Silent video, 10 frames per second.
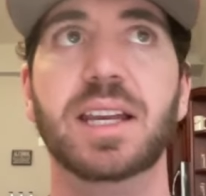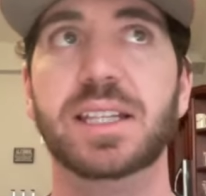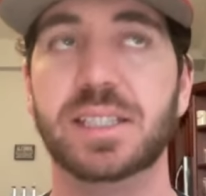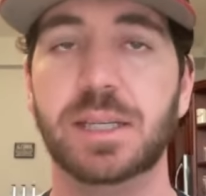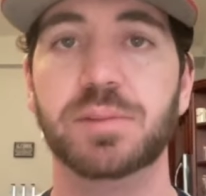
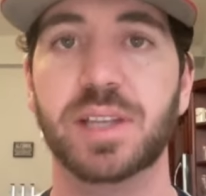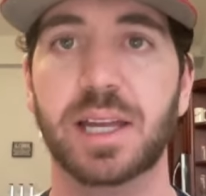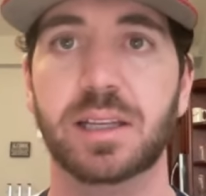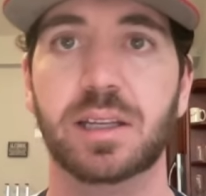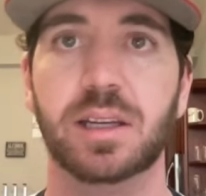It seems
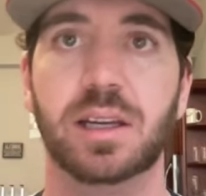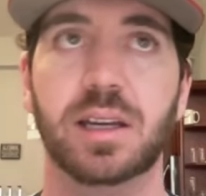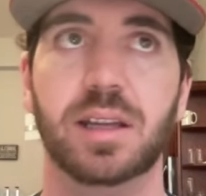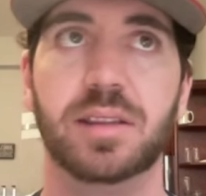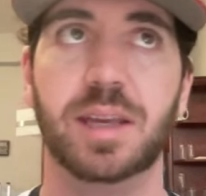that
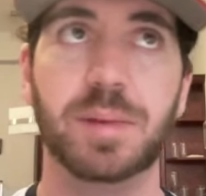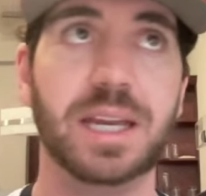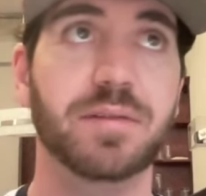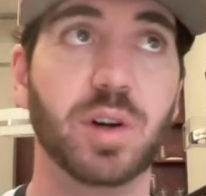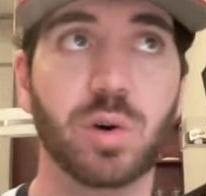they
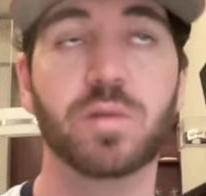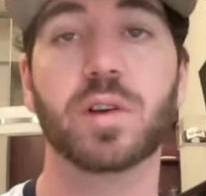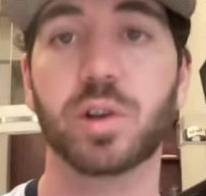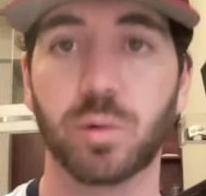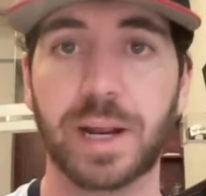may have
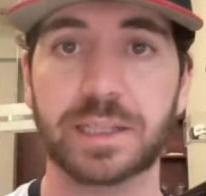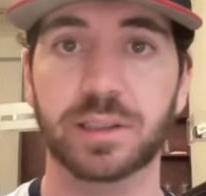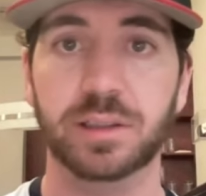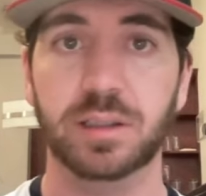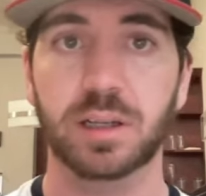
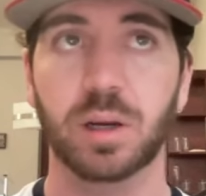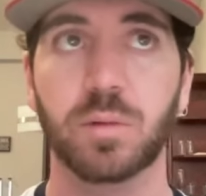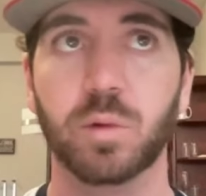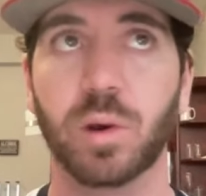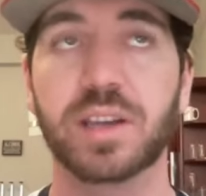overcorrected
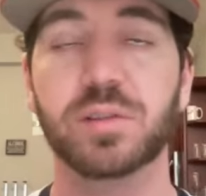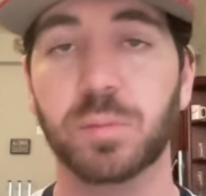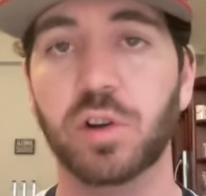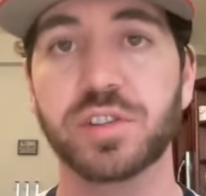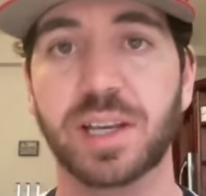for a
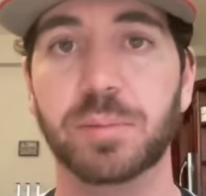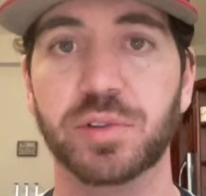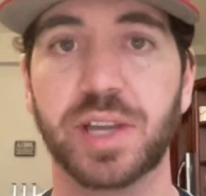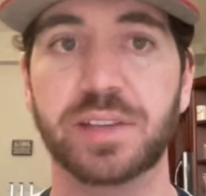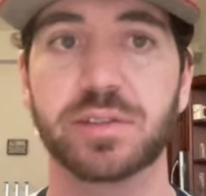small sample
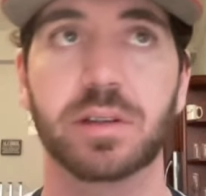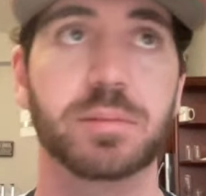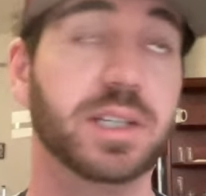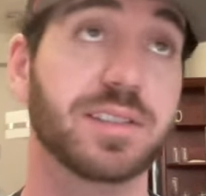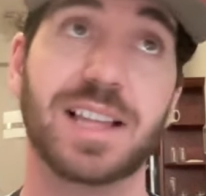size.
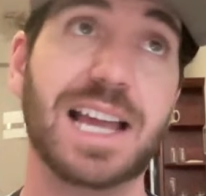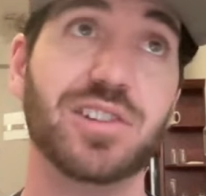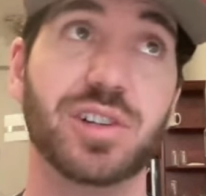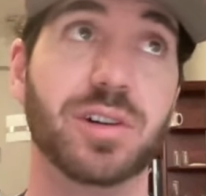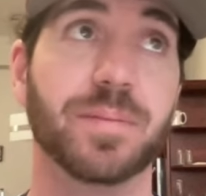Because
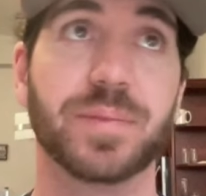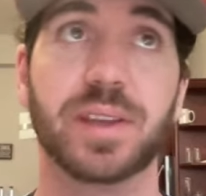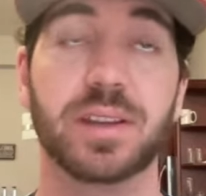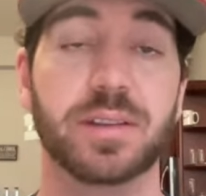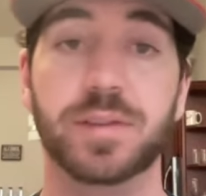last year,
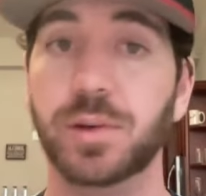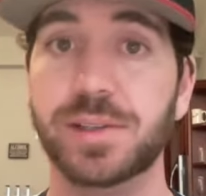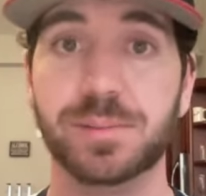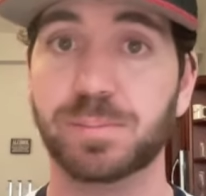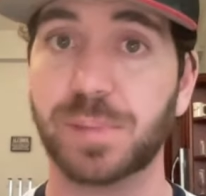the
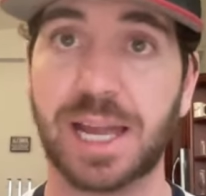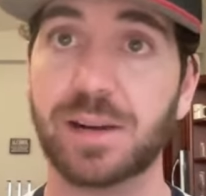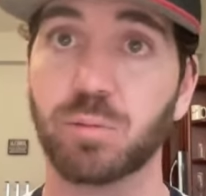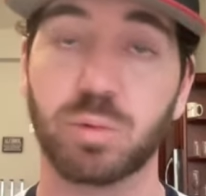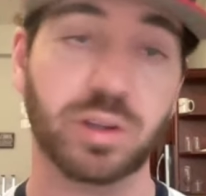Phillies
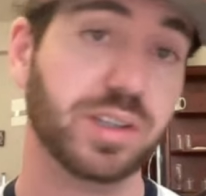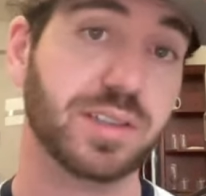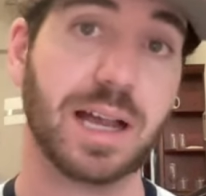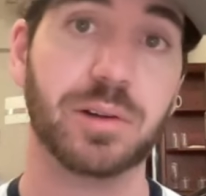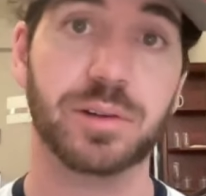had a really
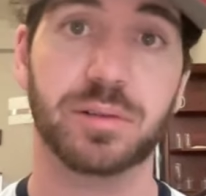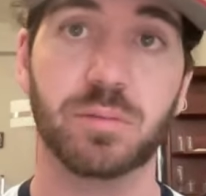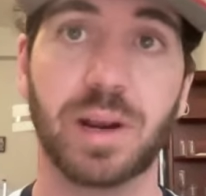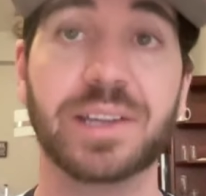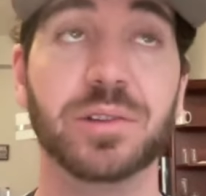solid
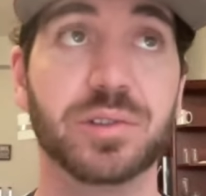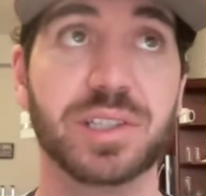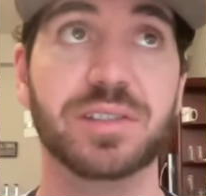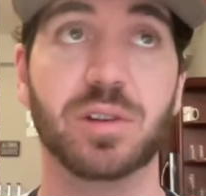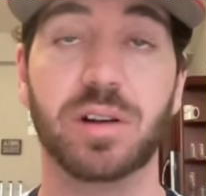regular
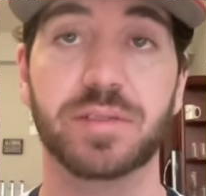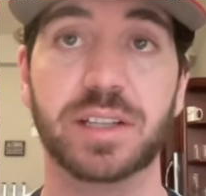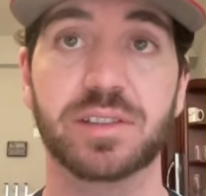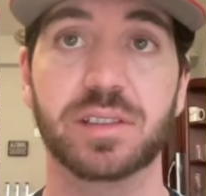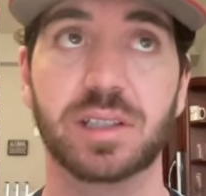season
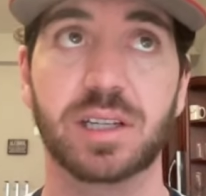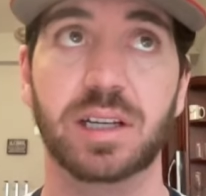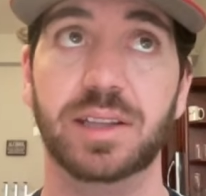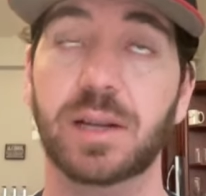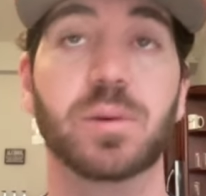offense.
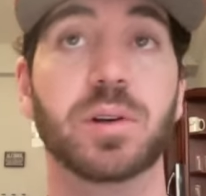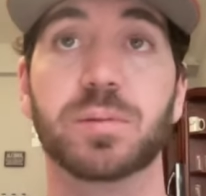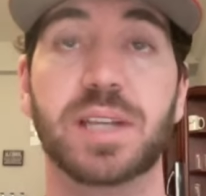They were